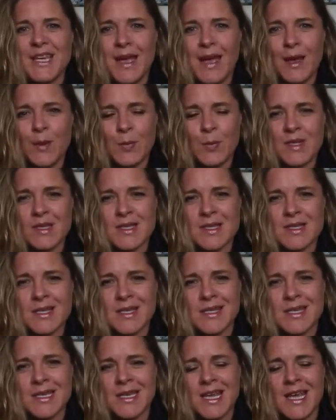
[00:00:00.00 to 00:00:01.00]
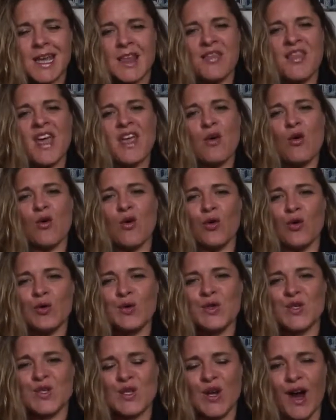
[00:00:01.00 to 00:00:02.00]
happens, doesn't it? They all
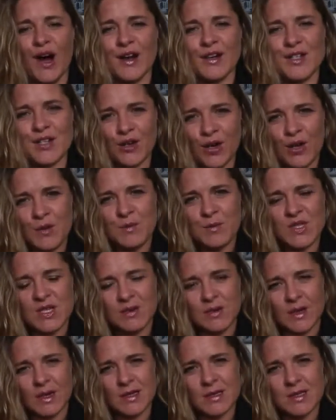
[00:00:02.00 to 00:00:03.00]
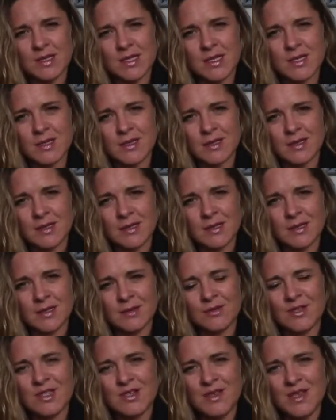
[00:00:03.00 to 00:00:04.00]
start to come to us.
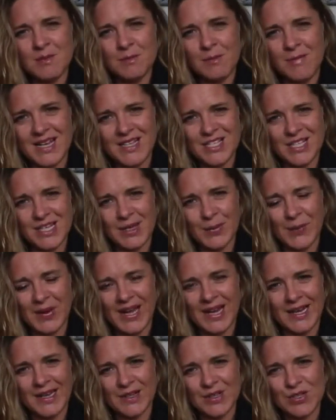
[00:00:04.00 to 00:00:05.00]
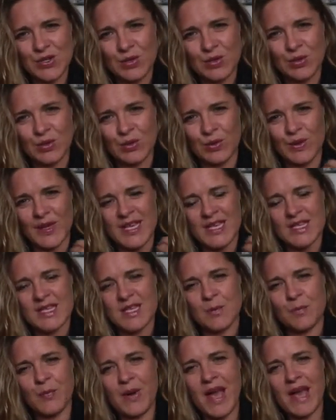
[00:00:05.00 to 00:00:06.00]
There's nothing magic about it at all. It's
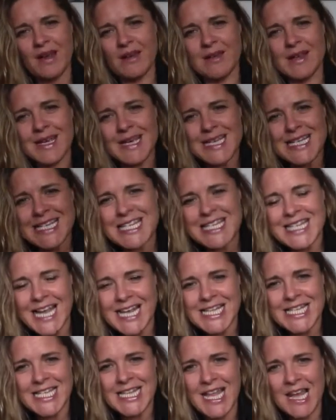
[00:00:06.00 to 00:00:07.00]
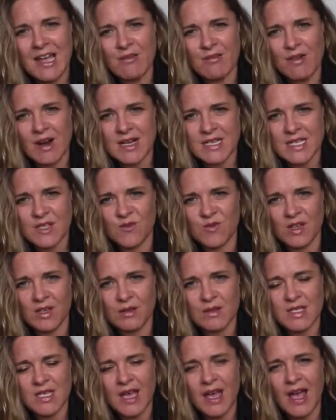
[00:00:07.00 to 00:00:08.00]
about setting that RAS
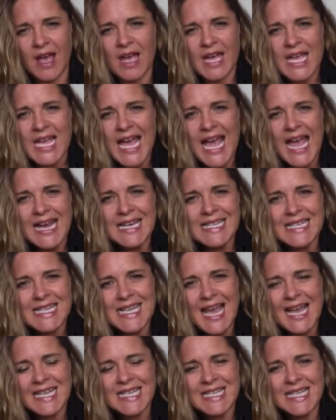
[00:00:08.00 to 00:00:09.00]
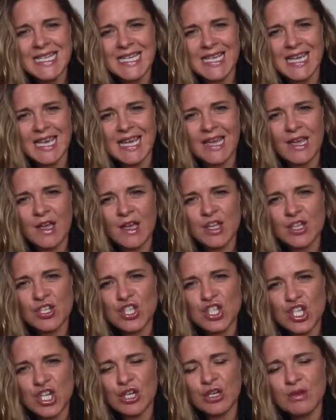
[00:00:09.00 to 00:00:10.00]
filter and getting it
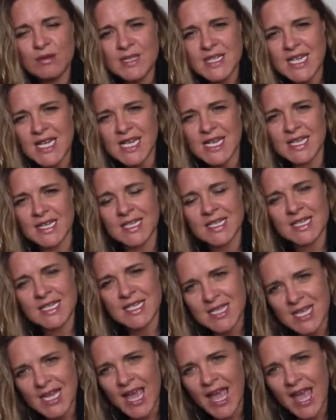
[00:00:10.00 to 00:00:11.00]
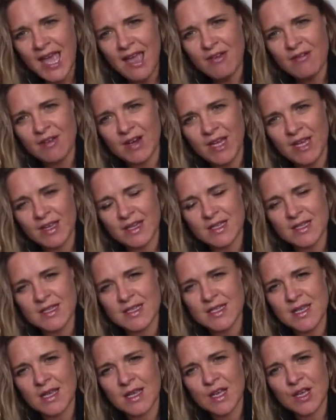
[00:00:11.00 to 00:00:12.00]
tuned in to the
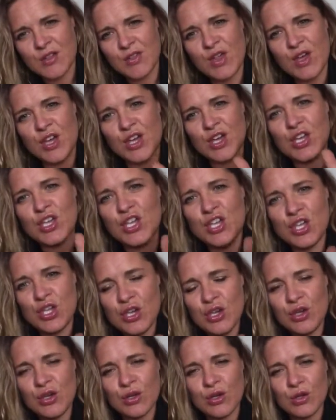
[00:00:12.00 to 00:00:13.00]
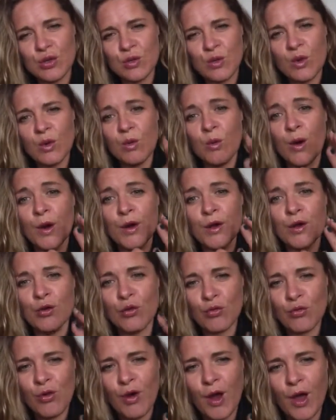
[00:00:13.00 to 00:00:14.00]
areas that you want to
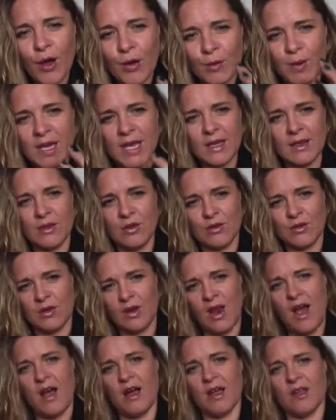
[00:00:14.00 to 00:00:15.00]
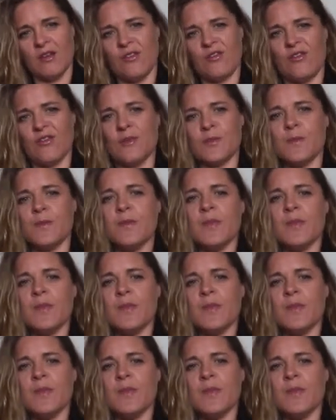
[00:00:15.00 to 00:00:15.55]
grow in your life.